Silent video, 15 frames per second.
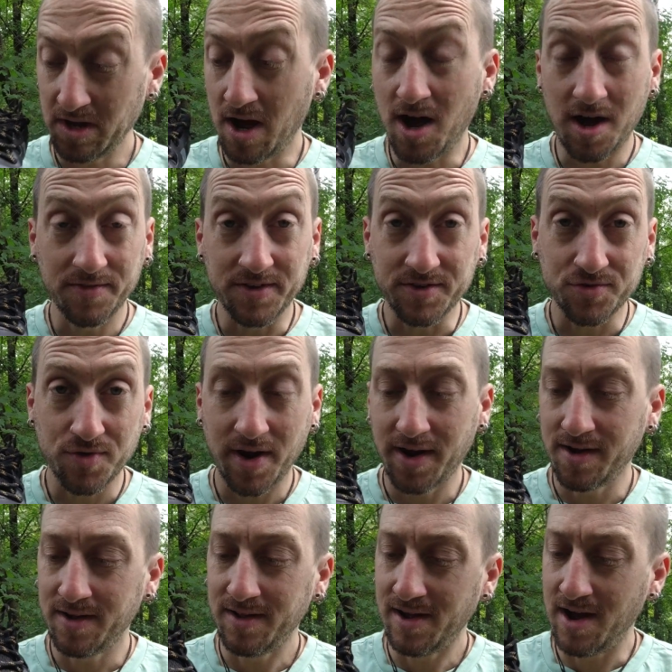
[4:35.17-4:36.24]
on the
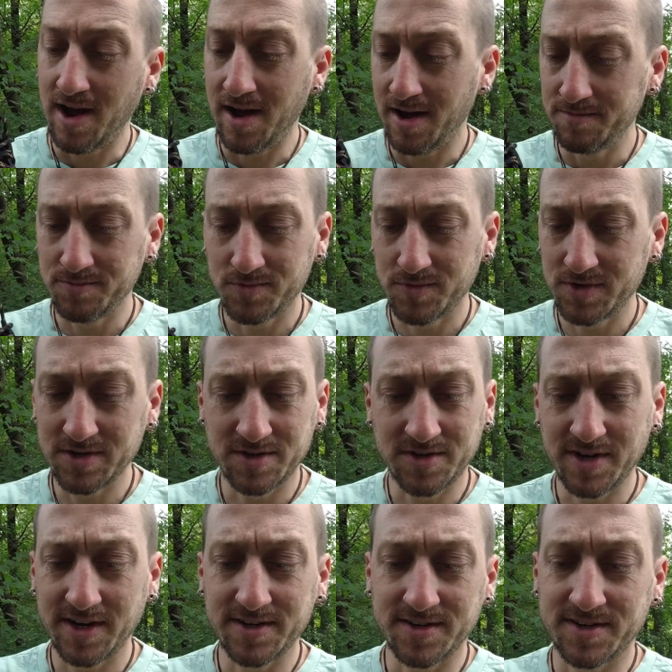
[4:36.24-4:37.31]
trail.
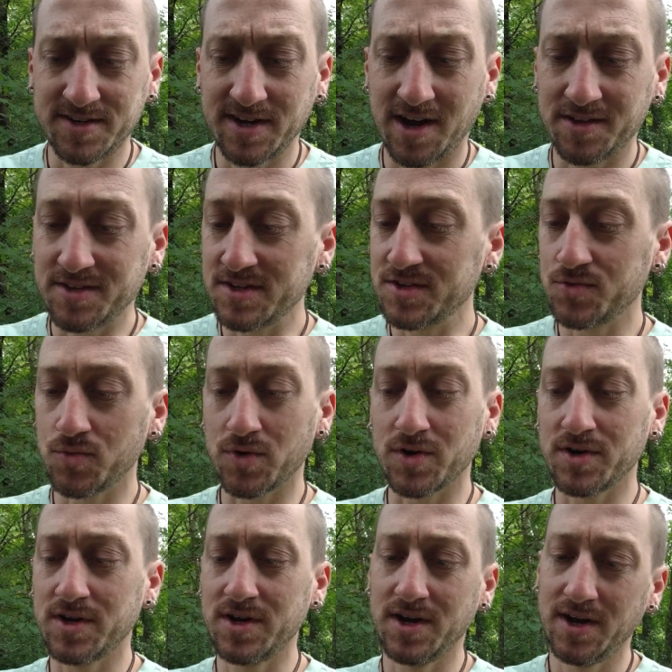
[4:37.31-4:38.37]
Excited to see how these
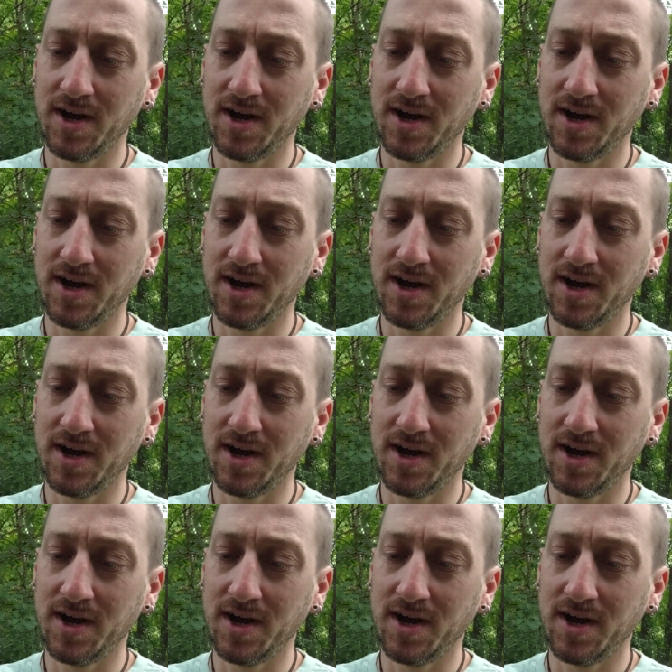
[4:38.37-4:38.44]
work